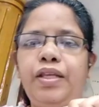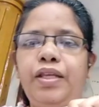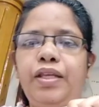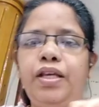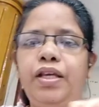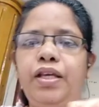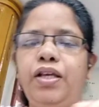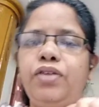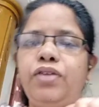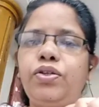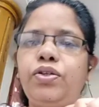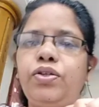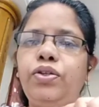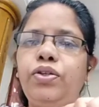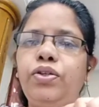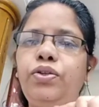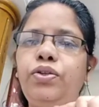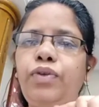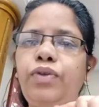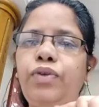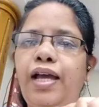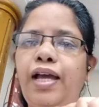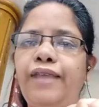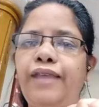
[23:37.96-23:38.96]
So
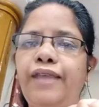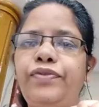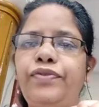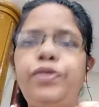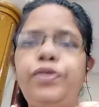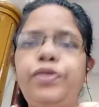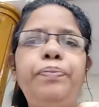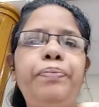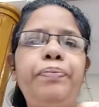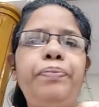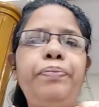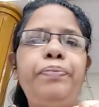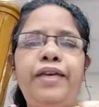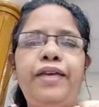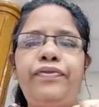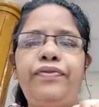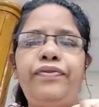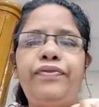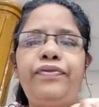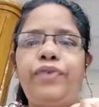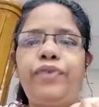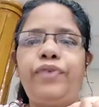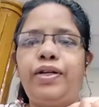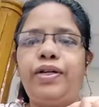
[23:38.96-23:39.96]
you have to pay
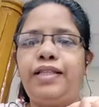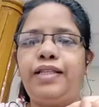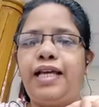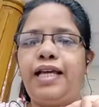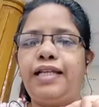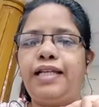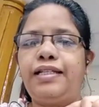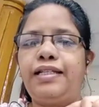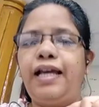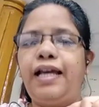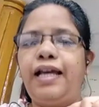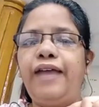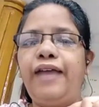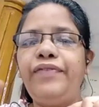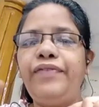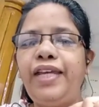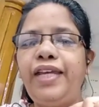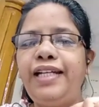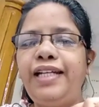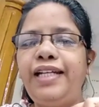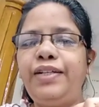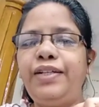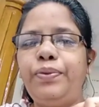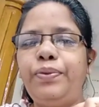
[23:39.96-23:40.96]
for that.
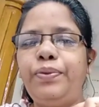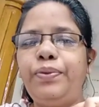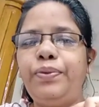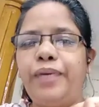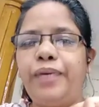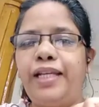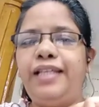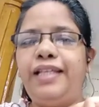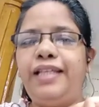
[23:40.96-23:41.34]
We to vary.